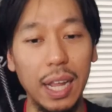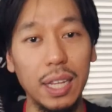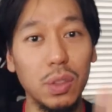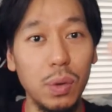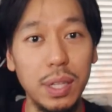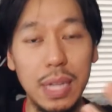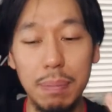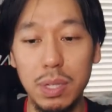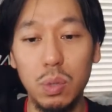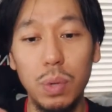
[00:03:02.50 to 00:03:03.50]
like three types
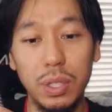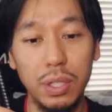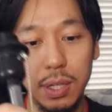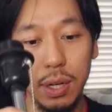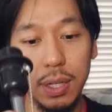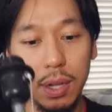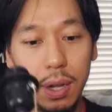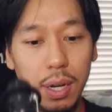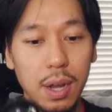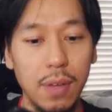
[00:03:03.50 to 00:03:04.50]
of switch to turn this
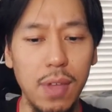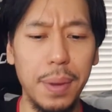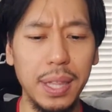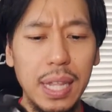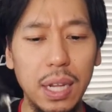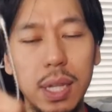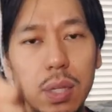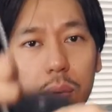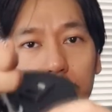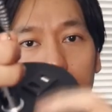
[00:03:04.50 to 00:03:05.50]
on and off. But I think
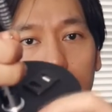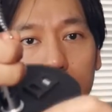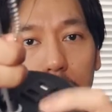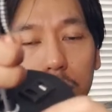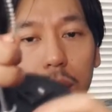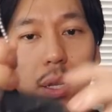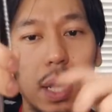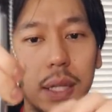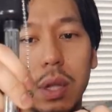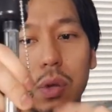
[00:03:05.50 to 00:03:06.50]
this one is to turn on
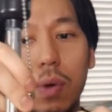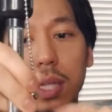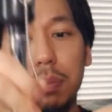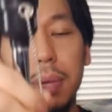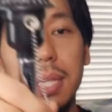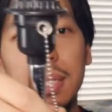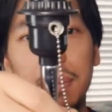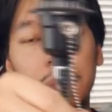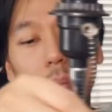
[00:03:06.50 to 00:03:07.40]
like the USBs and